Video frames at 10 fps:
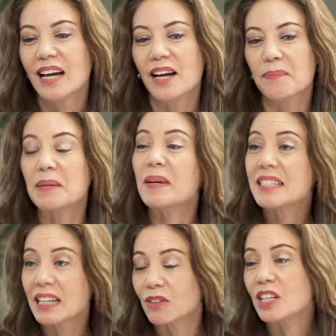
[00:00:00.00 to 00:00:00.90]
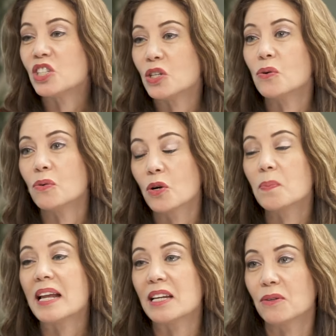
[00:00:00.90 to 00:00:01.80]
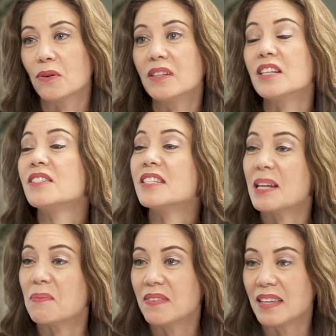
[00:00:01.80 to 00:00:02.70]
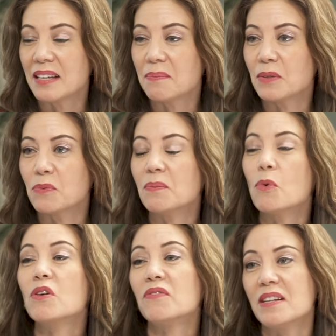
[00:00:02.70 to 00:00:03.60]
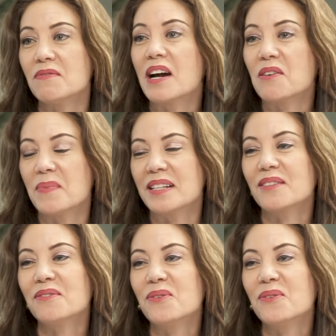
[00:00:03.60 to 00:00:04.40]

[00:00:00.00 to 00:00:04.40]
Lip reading: And my second NGO, Her Planet Earth, does the same thing, but with more of an environmental